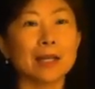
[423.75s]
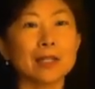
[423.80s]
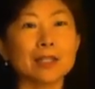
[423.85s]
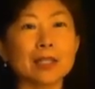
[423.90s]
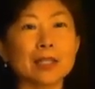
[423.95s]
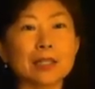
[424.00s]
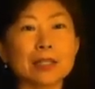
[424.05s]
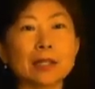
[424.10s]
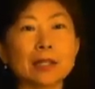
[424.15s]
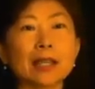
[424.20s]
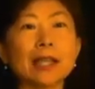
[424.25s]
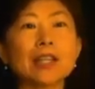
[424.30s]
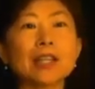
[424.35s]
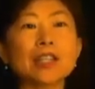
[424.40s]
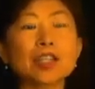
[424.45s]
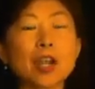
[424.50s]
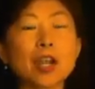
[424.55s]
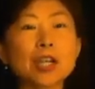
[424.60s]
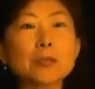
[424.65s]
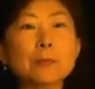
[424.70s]
just
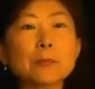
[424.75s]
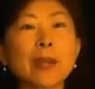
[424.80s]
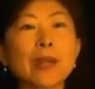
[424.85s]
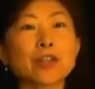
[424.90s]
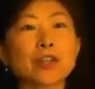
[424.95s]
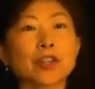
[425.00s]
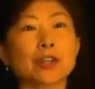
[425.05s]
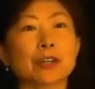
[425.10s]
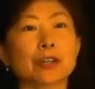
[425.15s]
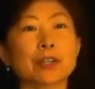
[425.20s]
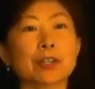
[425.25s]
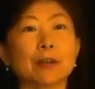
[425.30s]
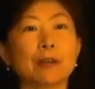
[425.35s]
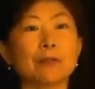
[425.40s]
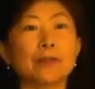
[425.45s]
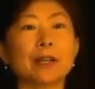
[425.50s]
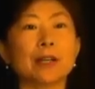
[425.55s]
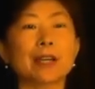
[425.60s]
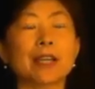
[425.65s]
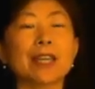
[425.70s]
exchange pictures of
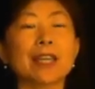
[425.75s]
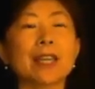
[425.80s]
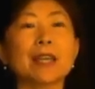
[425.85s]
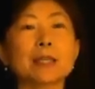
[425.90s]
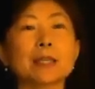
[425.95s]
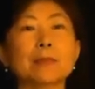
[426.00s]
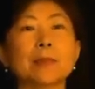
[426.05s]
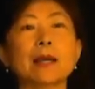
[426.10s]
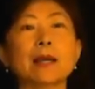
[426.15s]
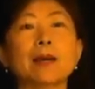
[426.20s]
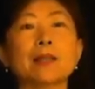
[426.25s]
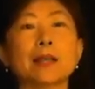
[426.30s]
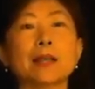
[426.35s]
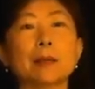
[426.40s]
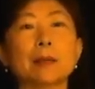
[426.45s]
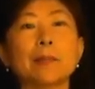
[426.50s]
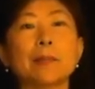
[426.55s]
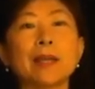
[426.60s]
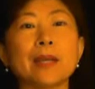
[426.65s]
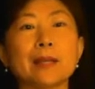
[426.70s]
their kids because
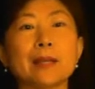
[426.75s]
their